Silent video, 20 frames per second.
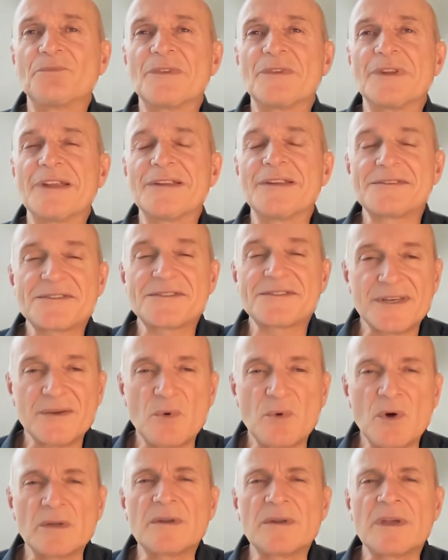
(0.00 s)
let's see
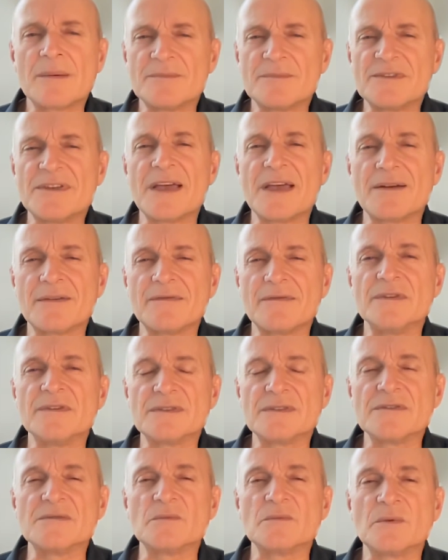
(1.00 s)
what comes out of
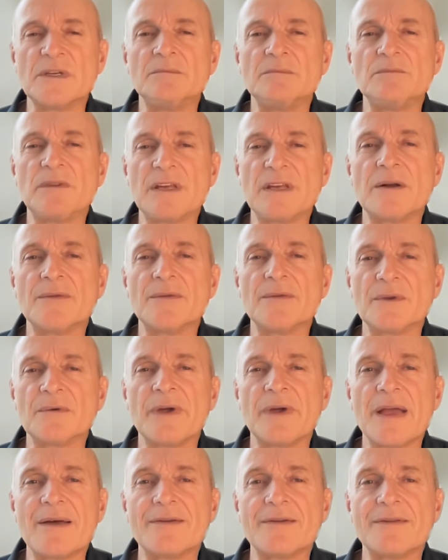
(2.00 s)
this as we get on the
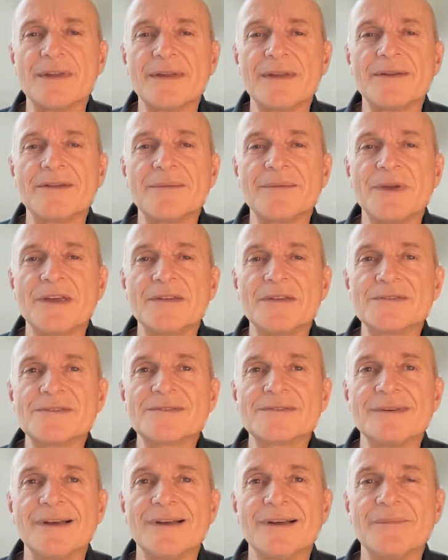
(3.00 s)
ground and then commence
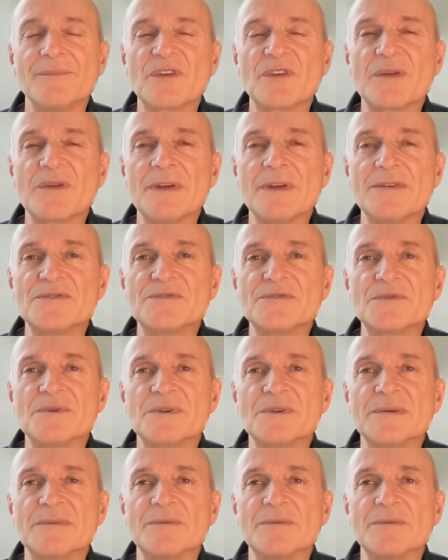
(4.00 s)
drilling.